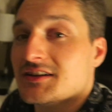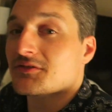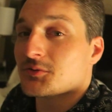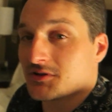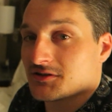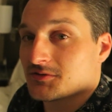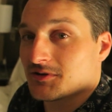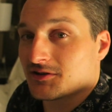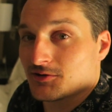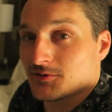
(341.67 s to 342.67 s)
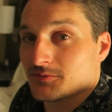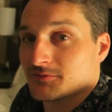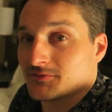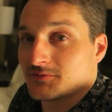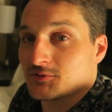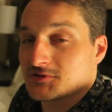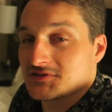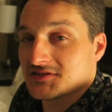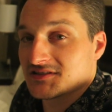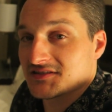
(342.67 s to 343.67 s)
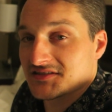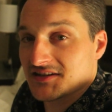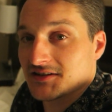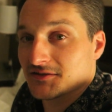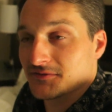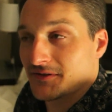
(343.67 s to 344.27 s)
I never want to go back home. We're just gonna stay here